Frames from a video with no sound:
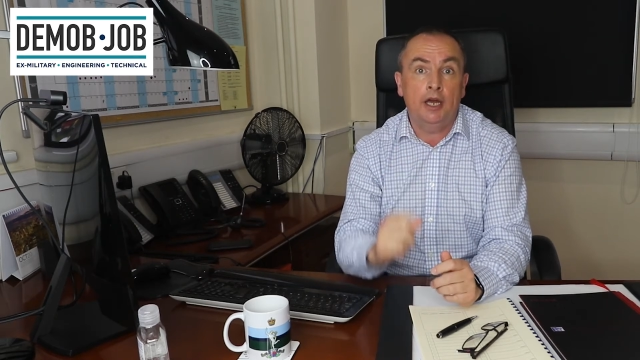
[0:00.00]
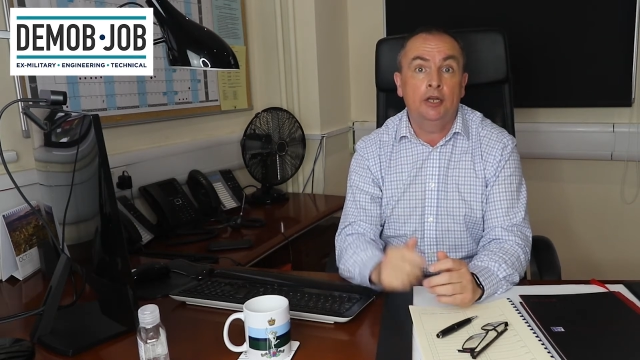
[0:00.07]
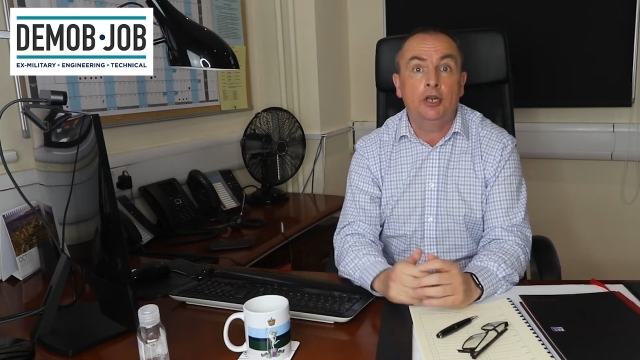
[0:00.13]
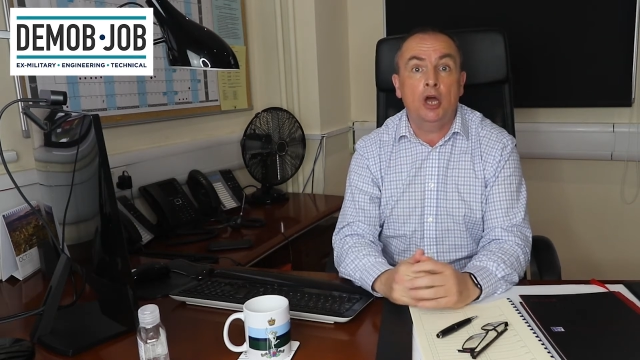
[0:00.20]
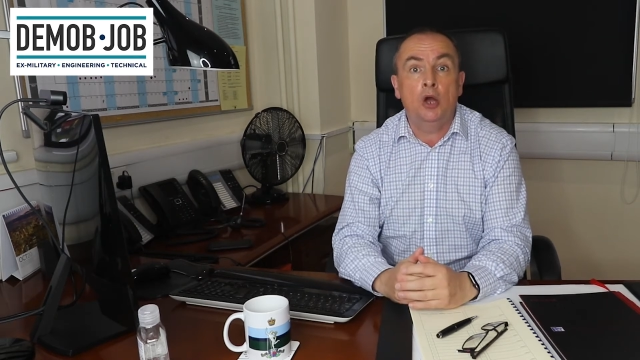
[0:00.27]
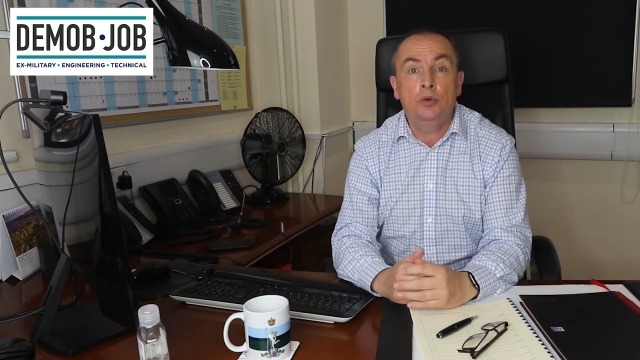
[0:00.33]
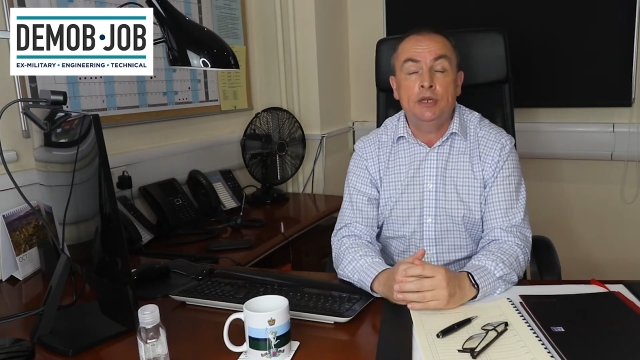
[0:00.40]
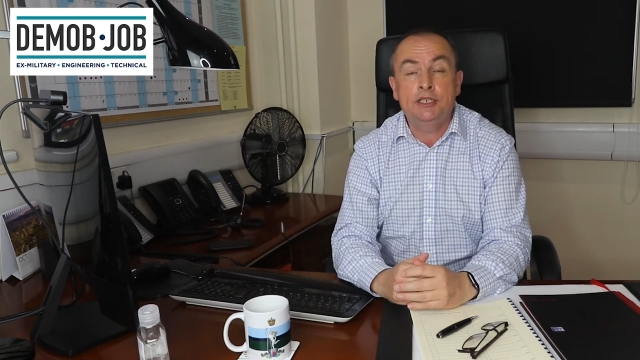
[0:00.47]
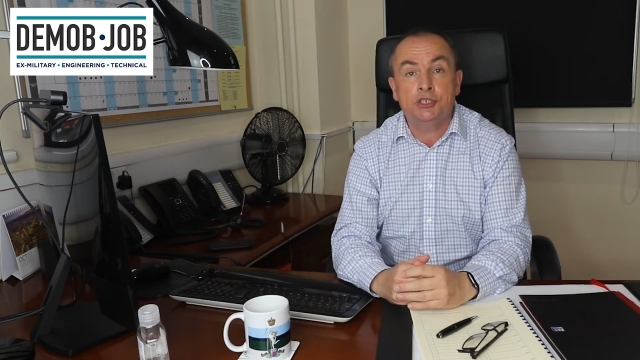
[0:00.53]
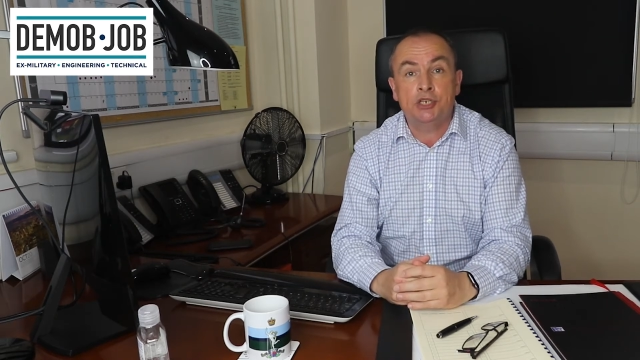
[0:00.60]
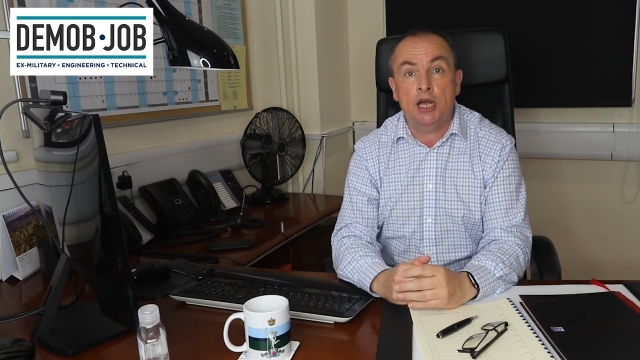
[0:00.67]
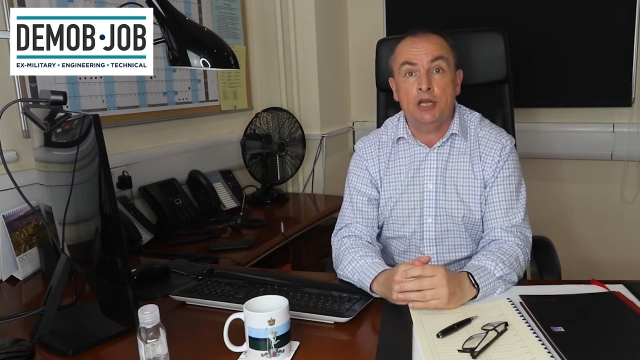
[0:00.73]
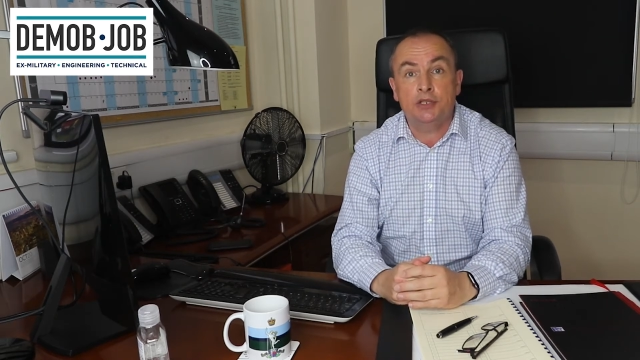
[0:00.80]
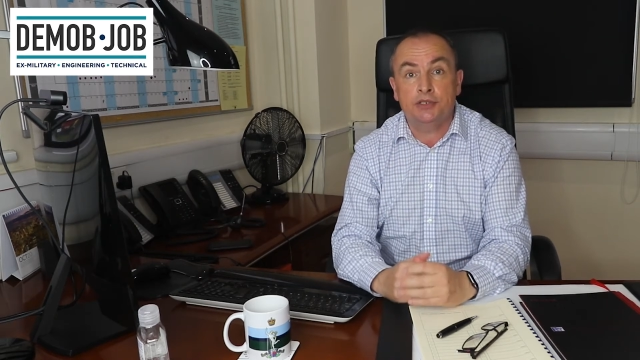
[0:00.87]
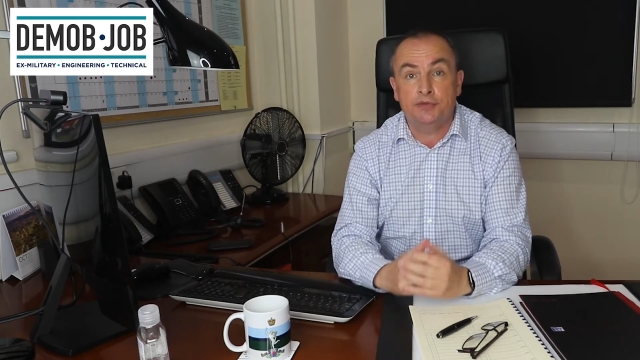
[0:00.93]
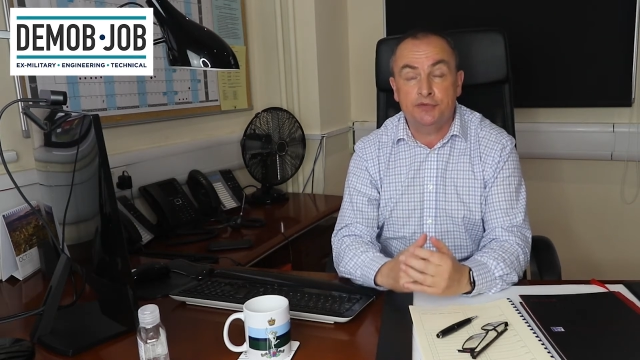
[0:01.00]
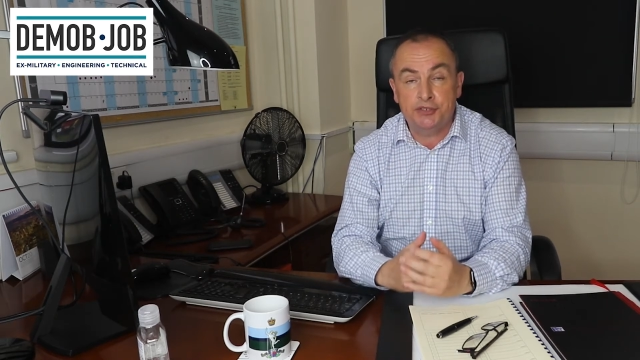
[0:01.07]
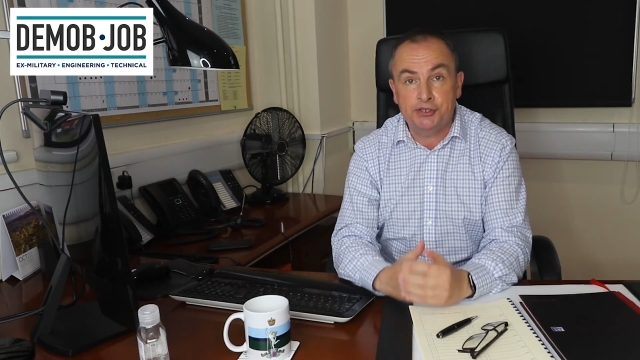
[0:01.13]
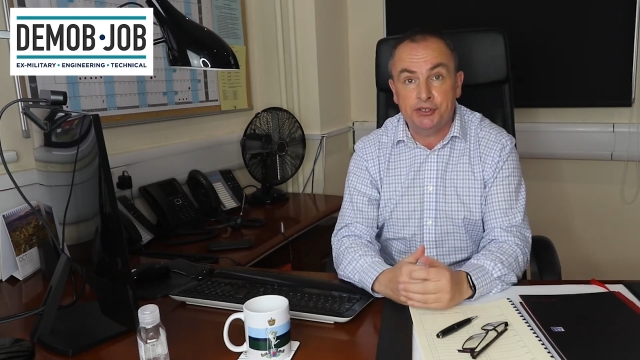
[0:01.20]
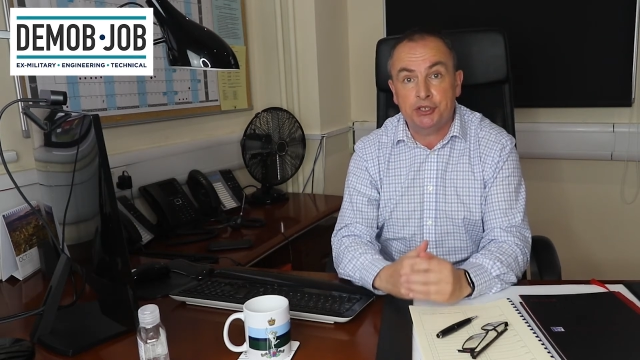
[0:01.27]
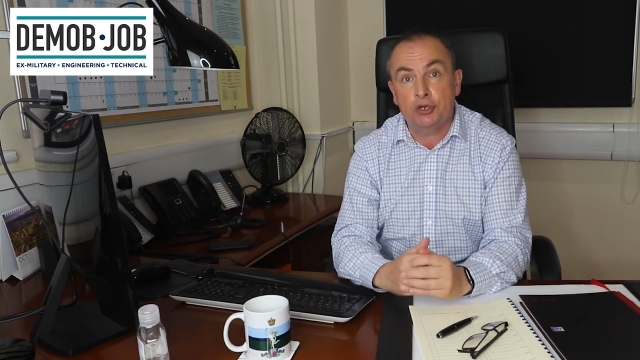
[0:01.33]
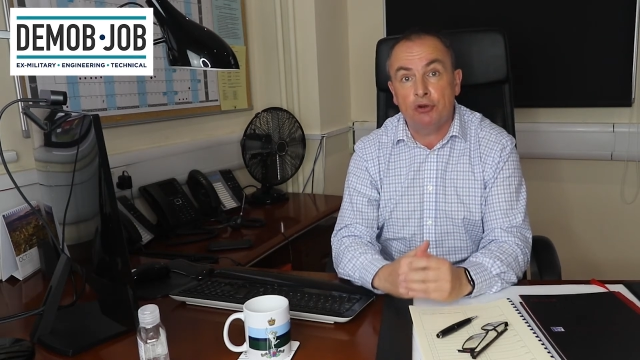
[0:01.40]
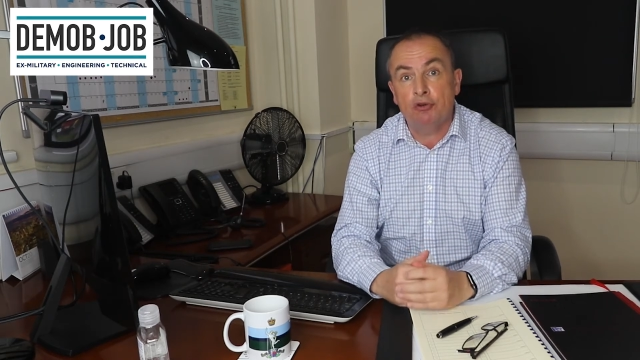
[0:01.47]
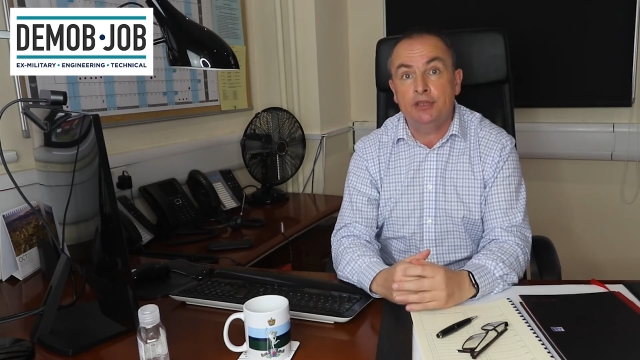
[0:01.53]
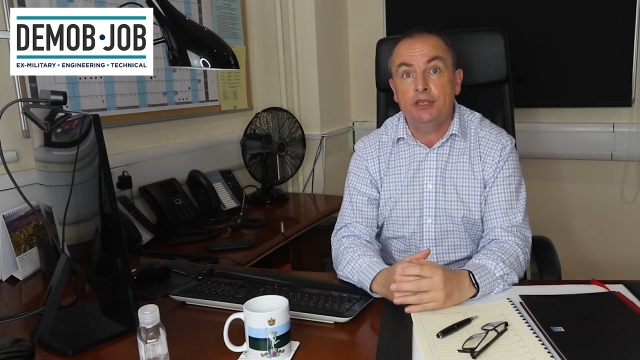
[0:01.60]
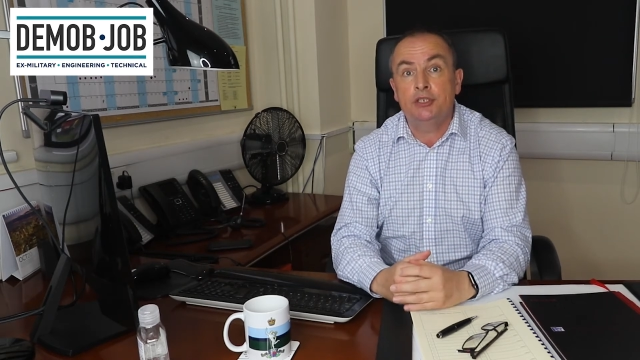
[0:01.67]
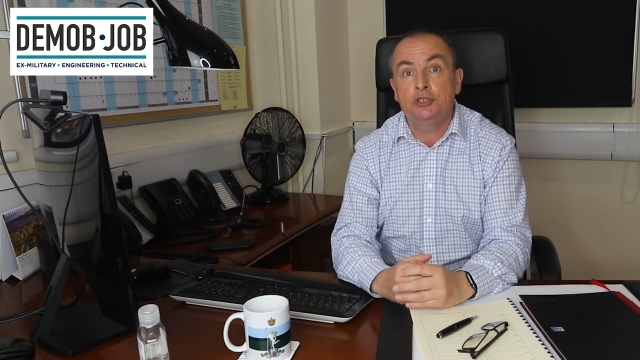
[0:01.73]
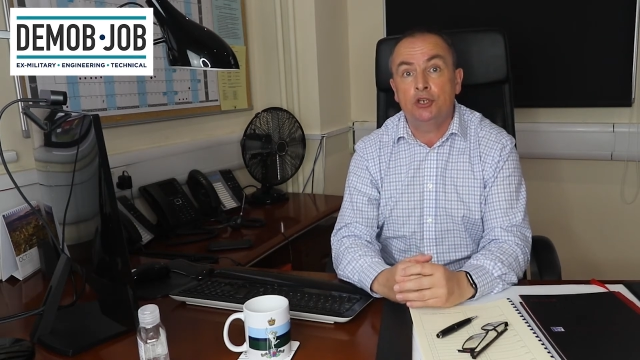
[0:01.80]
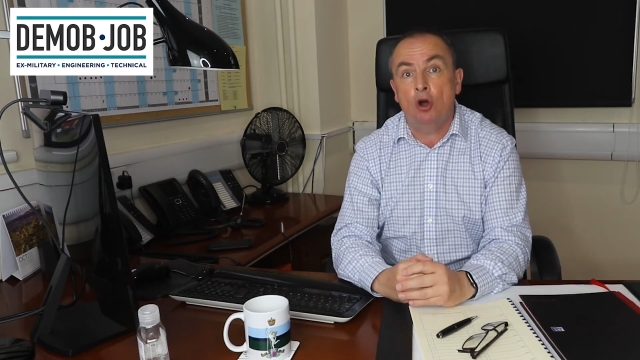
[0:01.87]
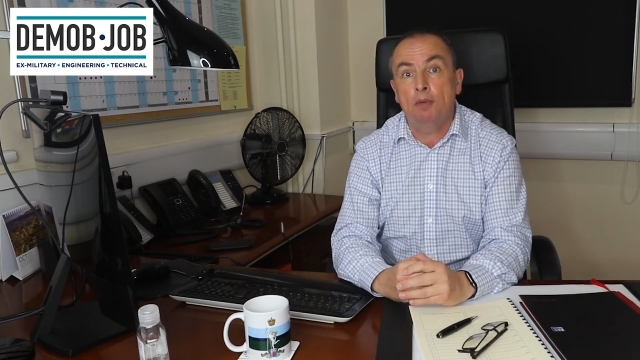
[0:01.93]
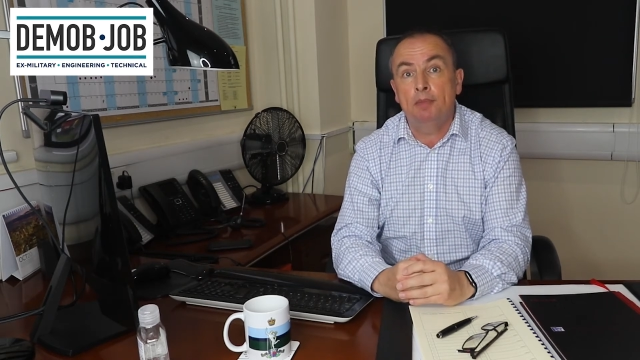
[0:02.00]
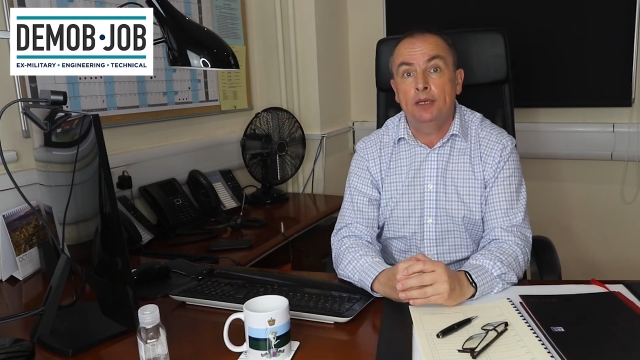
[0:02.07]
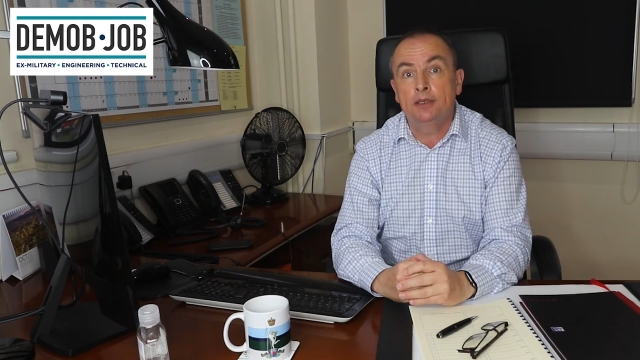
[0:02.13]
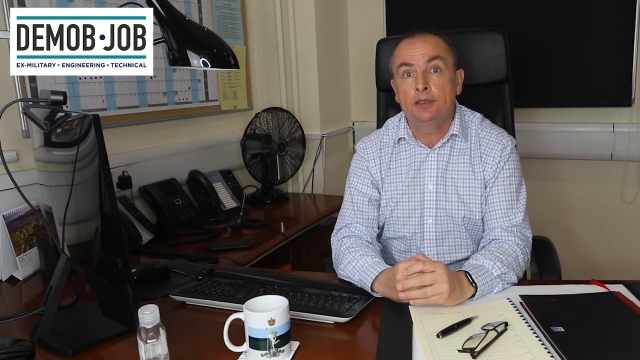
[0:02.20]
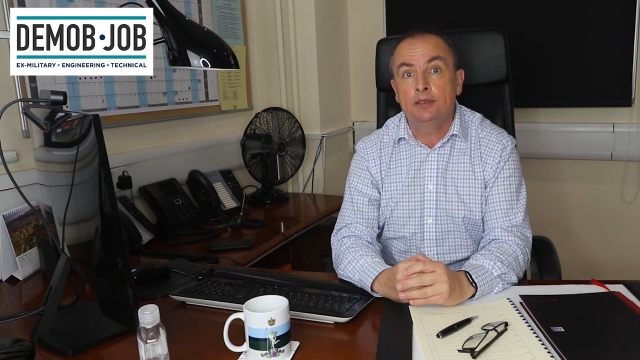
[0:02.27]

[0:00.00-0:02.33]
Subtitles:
and only chance of securing the job.